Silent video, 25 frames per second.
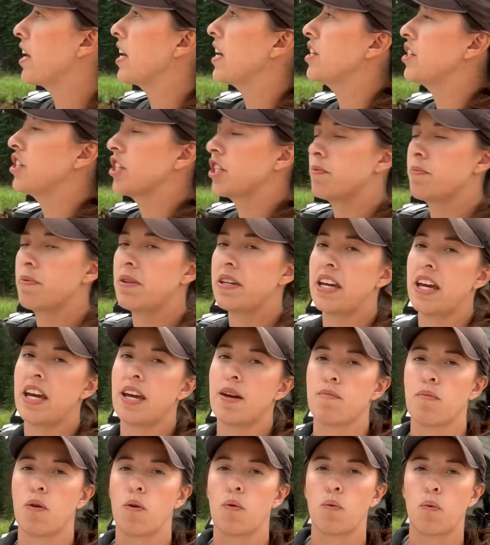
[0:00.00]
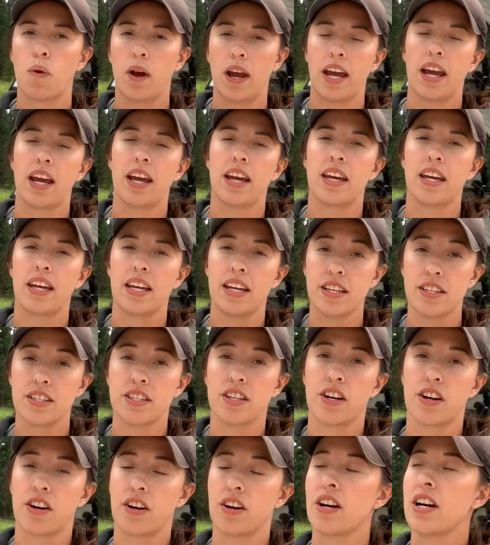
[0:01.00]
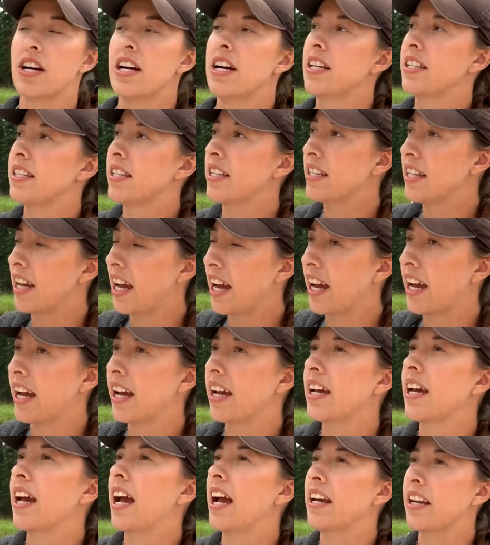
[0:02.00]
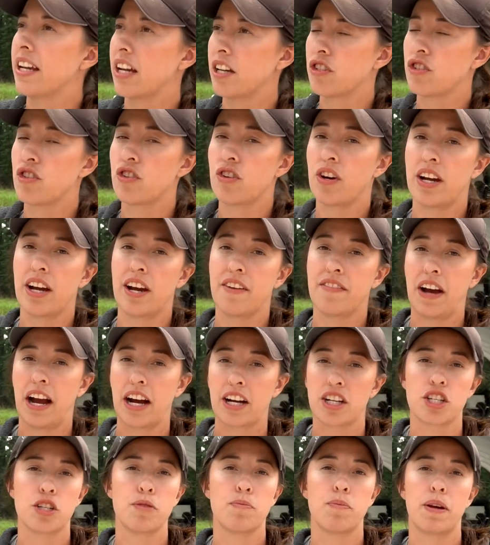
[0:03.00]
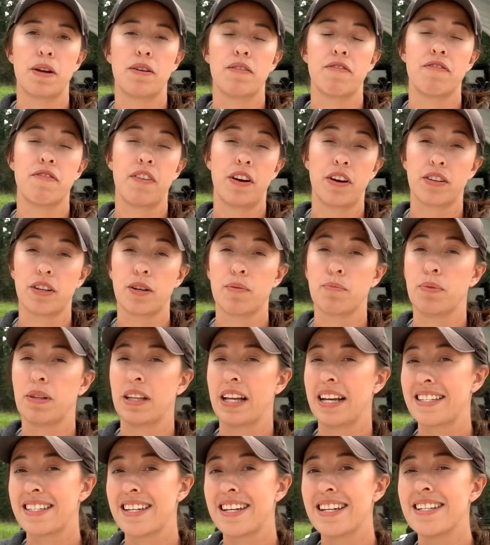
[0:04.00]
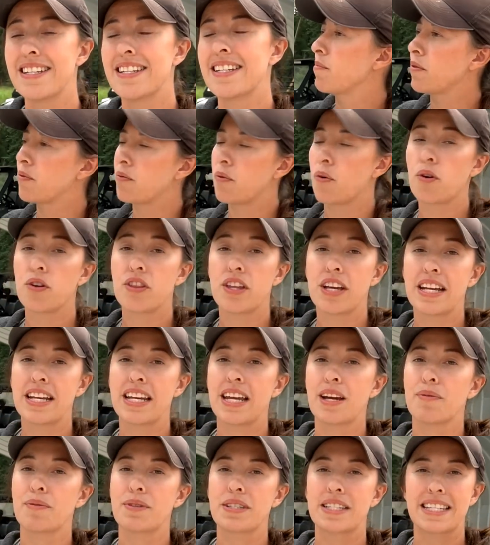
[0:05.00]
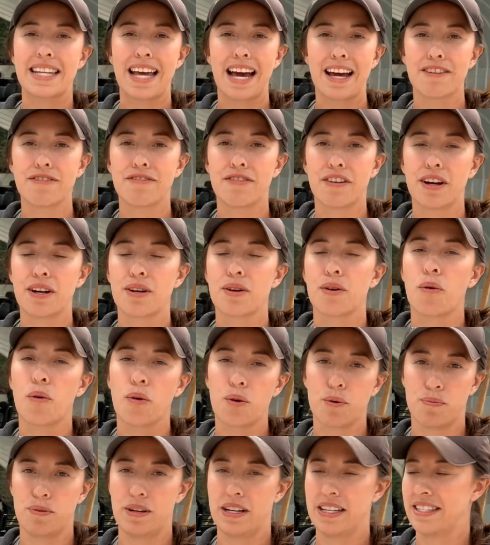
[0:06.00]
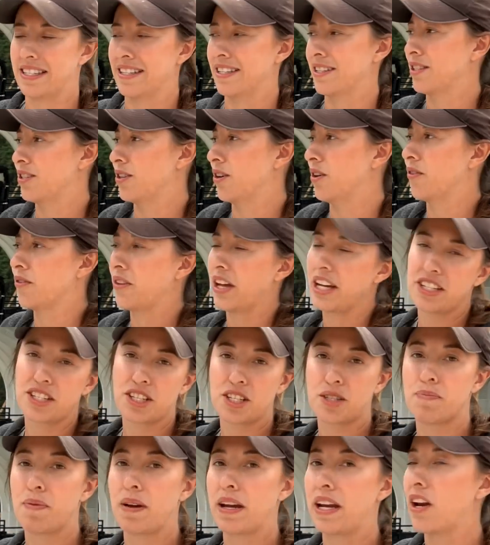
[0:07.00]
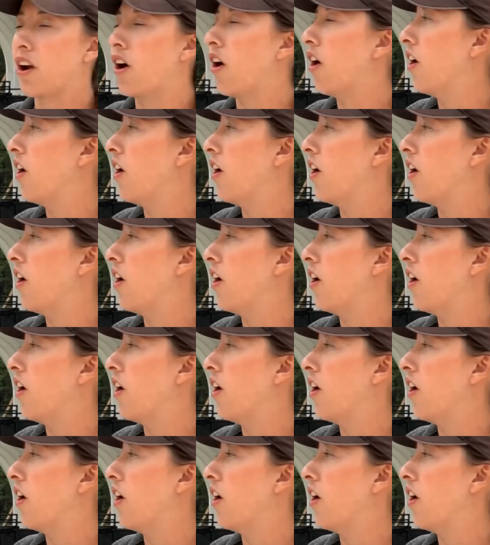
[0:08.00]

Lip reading: thing just became way easier. Today and yesterday have actually been fairly pleasant. Before then, it was not fun or pleasant, so that's just being